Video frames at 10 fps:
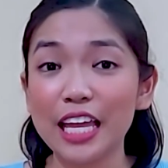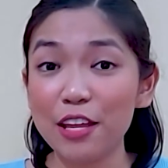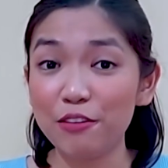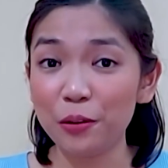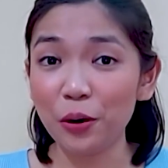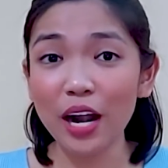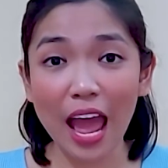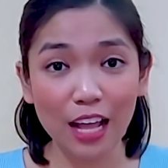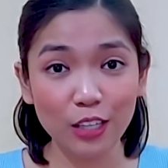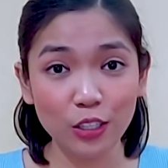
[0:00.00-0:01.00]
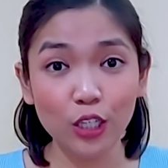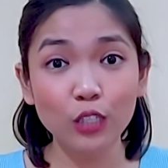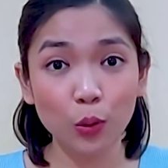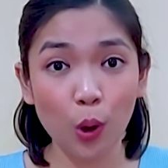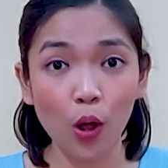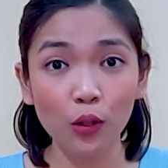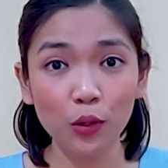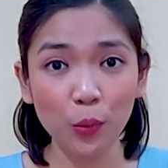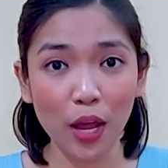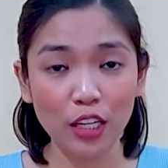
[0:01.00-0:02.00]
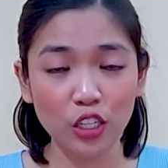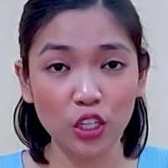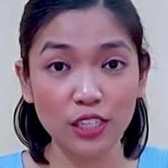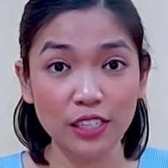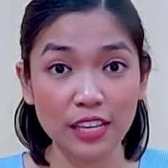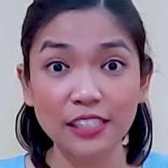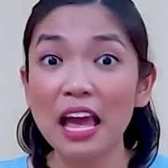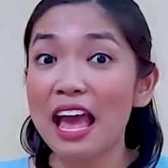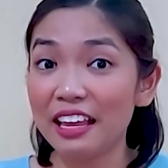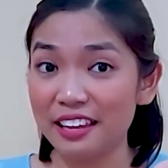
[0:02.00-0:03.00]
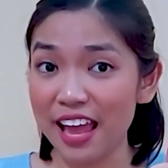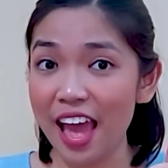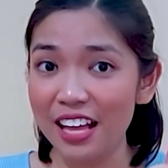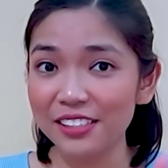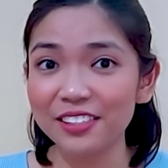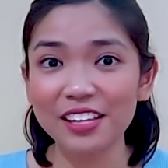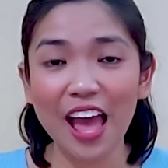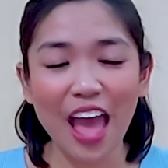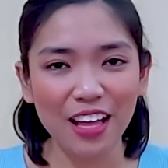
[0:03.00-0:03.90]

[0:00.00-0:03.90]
If your answer to all the questions is yes,